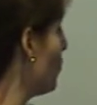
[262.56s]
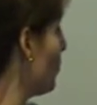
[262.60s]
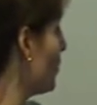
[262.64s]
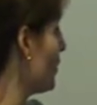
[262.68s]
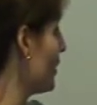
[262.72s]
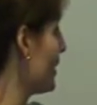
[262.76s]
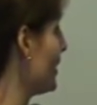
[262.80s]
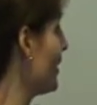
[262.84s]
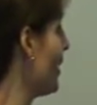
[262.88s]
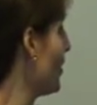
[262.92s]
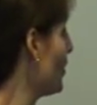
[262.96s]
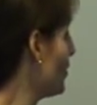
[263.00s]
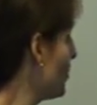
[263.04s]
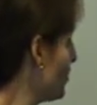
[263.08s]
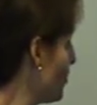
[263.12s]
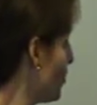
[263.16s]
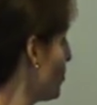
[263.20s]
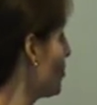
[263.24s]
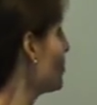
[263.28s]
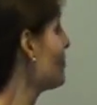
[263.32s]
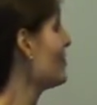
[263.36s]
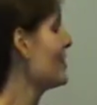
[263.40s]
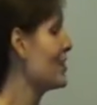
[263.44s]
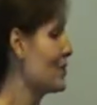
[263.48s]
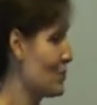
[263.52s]
You know, all
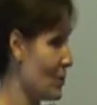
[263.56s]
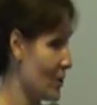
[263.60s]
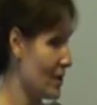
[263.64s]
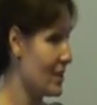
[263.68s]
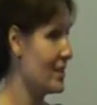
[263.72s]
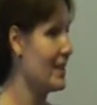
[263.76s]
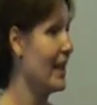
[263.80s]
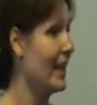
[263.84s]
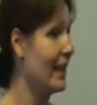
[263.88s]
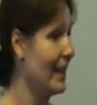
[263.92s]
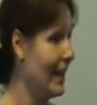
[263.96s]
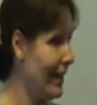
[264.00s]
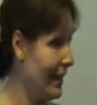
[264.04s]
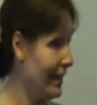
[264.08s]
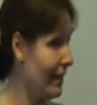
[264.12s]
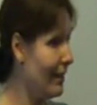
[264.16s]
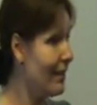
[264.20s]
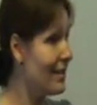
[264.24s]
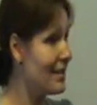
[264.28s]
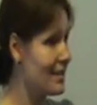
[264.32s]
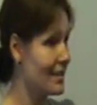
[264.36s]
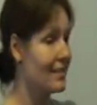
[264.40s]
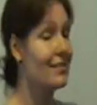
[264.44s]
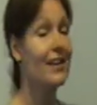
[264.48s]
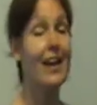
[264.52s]
of us want to say, yeah,
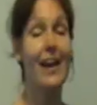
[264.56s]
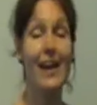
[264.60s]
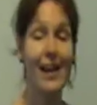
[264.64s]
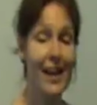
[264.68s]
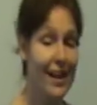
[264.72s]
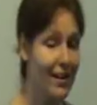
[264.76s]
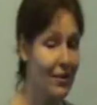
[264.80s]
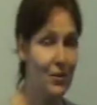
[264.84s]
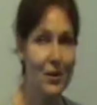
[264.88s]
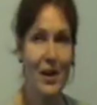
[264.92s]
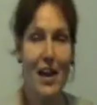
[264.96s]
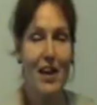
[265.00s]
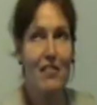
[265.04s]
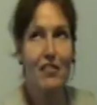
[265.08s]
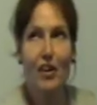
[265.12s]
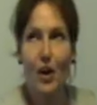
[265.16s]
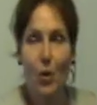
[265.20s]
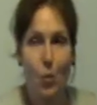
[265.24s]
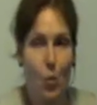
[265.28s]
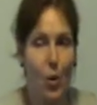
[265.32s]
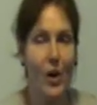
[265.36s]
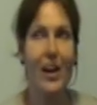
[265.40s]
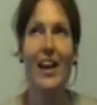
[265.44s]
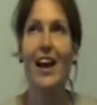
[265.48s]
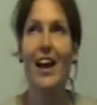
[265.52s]
guys,
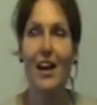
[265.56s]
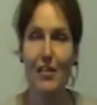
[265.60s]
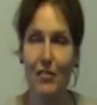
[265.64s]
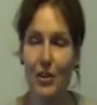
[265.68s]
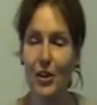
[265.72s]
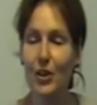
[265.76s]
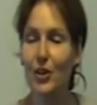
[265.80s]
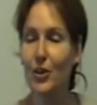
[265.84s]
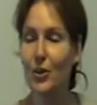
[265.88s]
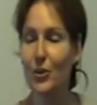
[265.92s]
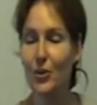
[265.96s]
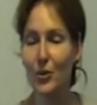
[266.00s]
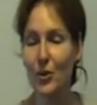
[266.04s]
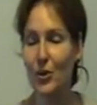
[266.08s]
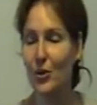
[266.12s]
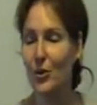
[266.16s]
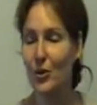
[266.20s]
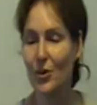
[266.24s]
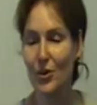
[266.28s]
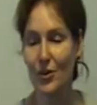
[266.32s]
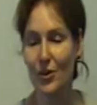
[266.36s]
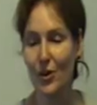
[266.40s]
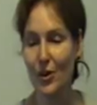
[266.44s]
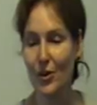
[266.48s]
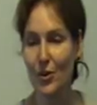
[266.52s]
whatever
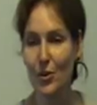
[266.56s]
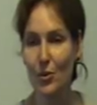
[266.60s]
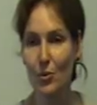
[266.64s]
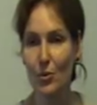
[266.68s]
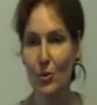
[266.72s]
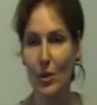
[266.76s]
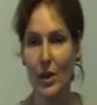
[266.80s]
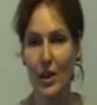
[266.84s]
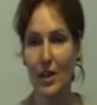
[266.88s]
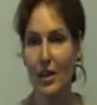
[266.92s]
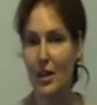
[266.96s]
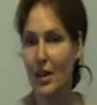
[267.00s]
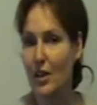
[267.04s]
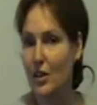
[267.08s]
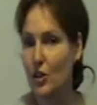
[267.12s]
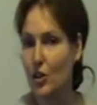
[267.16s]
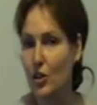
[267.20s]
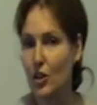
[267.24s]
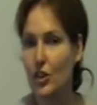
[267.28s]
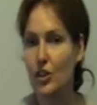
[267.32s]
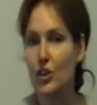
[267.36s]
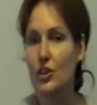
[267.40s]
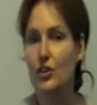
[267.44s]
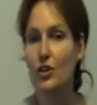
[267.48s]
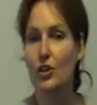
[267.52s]
you know, and you
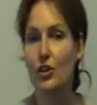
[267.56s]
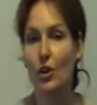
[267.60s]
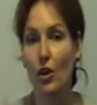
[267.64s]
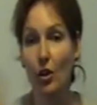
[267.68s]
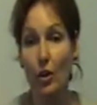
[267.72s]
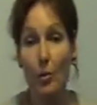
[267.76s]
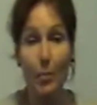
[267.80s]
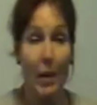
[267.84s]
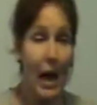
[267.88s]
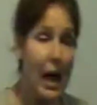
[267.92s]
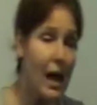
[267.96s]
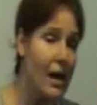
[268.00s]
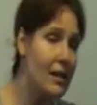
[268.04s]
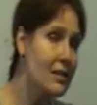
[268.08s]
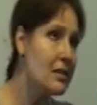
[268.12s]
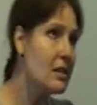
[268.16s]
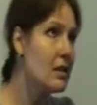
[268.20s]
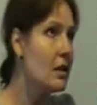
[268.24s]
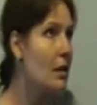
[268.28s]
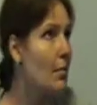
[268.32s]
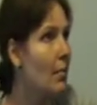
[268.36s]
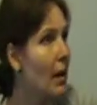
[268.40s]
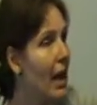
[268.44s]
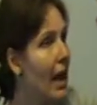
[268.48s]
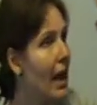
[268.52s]
can use it on the bus, in
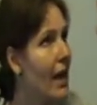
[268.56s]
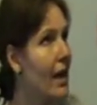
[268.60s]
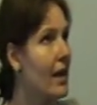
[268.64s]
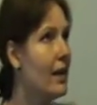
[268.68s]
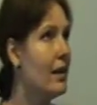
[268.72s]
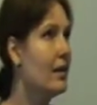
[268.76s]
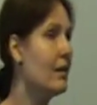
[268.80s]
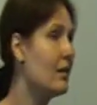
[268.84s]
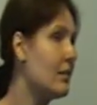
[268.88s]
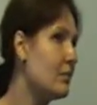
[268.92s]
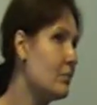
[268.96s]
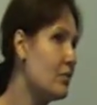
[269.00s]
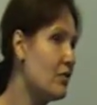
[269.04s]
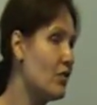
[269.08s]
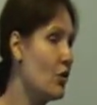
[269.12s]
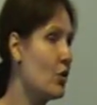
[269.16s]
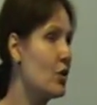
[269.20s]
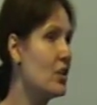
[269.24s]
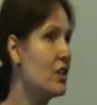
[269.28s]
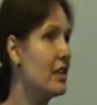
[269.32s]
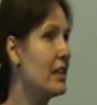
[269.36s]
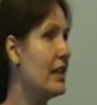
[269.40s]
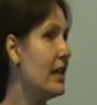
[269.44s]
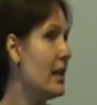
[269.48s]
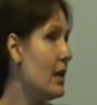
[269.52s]
the plane, before you
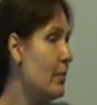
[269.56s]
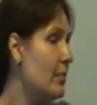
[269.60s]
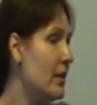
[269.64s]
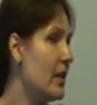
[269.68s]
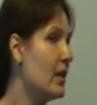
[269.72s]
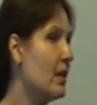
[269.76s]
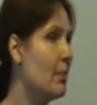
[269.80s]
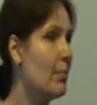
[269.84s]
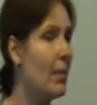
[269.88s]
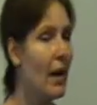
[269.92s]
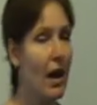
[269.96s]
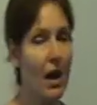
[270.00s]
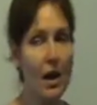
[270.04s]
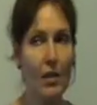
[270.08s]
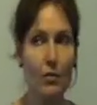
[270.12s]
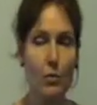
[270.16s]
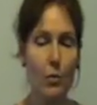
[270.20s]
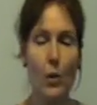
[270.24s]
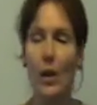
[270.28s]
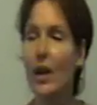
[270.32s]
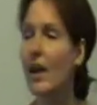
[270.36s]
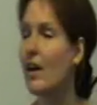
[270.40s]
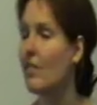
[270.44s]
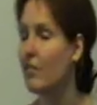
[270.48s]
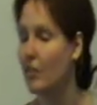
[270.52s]
sleep, in the bath,
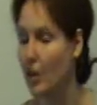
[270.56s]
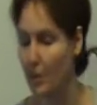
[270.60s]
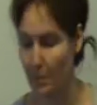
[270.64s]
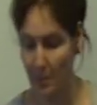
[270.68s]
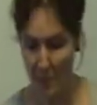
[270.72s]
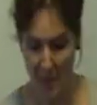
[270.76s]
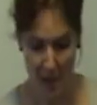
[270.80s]
whatever.